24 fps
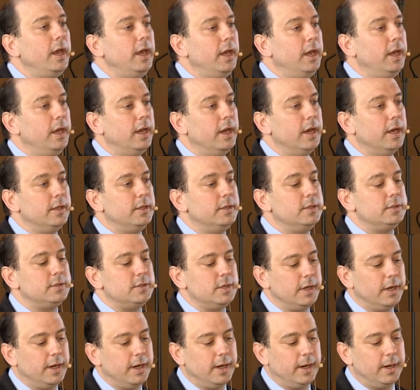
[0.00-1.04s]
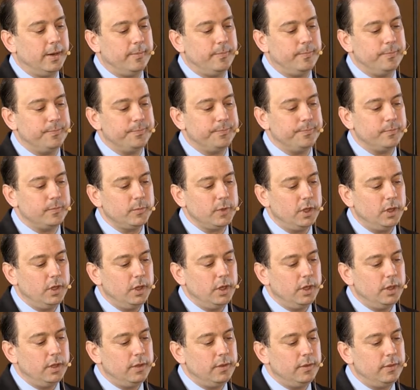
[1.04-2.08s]
And um,
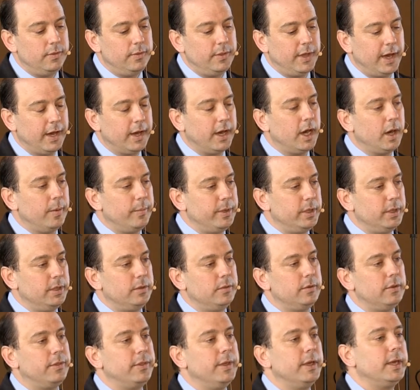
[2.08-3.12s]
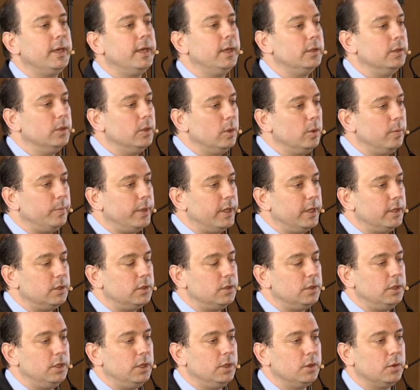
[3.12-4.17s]
that got me thinking a little bit,
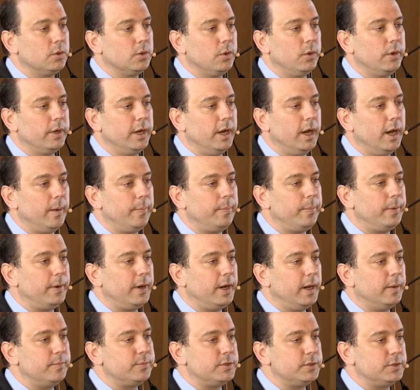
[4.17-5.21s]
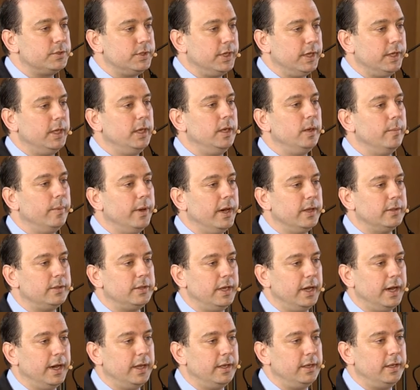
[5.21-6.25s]
you know, growing up, um, just thinking about
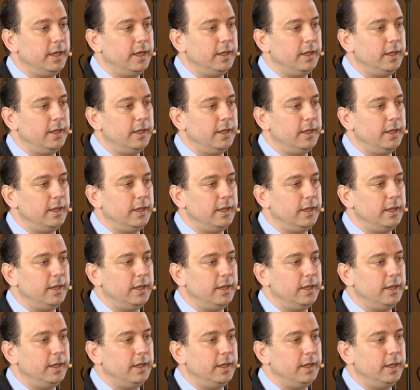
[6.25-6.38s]
that.